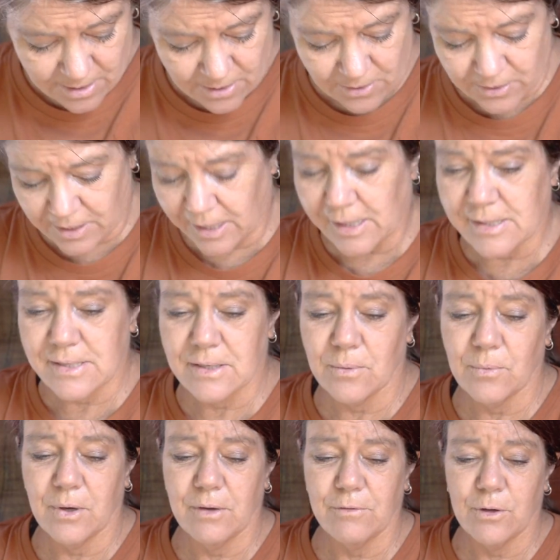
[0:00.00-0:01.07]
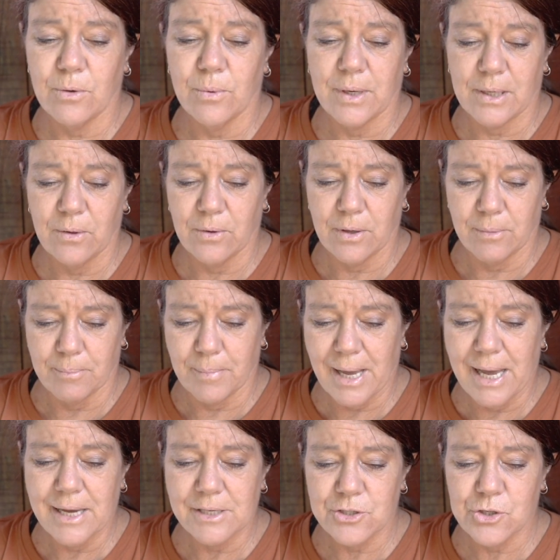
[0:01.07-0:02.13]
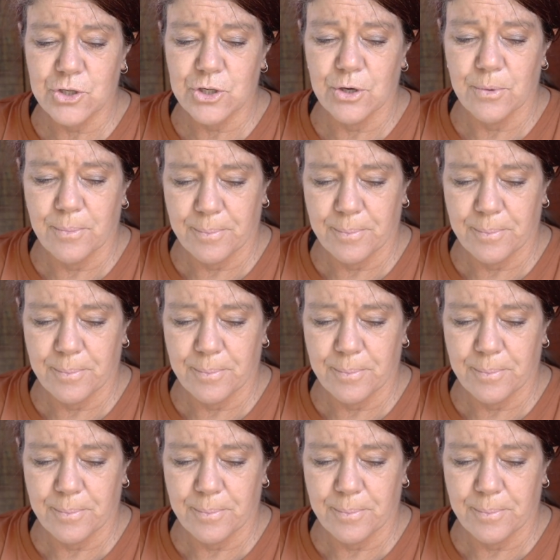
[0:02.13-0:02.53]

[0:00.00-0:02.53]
Okay, so we'll have a quick look at March.